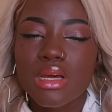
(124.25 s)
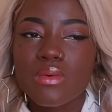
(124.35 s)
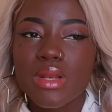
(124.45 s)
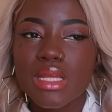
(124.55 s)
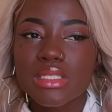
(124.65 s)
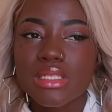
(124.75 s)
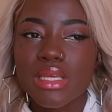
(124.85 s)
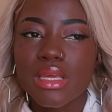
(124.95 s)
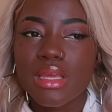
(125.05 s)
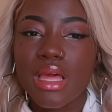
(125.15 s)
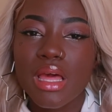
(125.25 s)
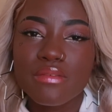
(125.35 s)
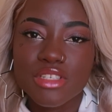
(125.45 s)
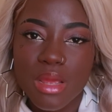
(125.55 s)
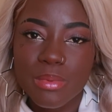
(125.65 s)
how would i say
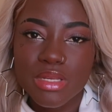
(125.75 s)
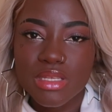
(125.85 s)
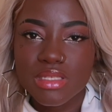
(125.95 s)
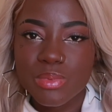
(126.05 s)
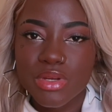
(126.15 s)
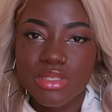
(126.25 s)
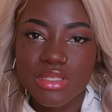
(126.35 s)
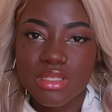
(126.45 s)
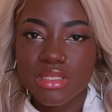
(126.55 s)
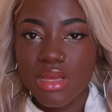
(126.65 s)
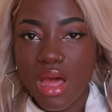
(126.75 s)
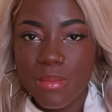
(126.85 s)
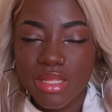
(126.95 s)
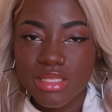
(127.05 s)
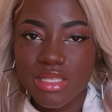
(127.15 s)
half japanese persons
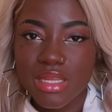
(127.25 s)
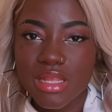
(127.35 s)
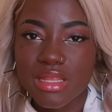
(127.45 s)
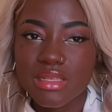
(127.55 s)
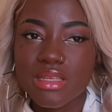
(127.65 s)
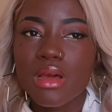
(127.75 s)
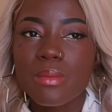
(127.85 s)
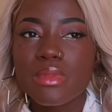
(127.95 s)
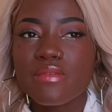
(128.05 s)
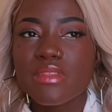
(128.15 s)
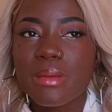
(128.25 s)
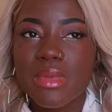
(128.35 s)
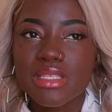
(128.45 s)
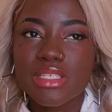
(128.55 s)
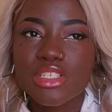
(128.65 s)
commented and a couple of
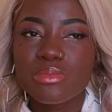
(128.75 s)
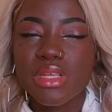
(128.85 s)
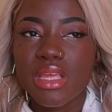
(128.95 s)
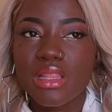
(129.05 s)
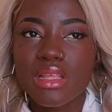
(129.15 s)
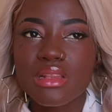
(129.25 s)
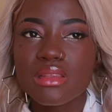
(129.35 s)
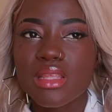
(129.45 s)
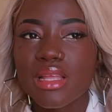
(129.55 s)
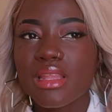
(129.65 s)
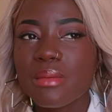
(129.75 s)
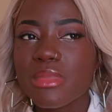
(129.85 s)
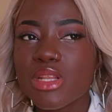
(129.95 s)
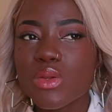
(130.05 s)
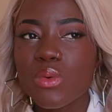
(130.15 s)
them messaged me and then they let
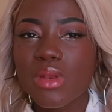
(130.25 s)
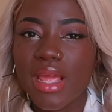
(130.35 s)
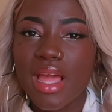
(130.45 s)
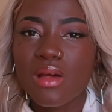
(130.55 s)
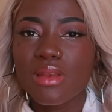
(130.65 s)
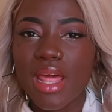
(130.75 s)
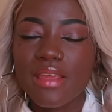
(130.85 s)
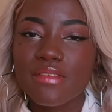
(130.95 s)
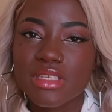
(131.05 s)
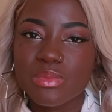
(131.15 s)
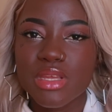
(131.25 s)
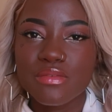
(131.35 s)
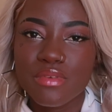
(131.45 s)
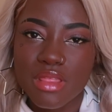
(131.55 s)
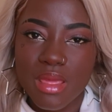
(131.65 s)
me know like how life has
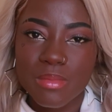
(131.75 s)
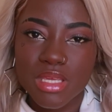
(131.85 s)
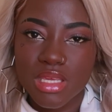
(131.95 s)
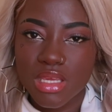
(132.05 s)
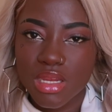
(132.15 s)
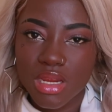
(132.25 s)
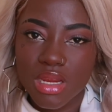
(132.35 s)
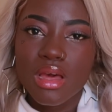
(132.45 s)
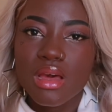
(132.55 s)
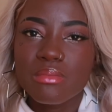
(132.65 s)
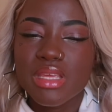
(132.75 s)
been for them here um,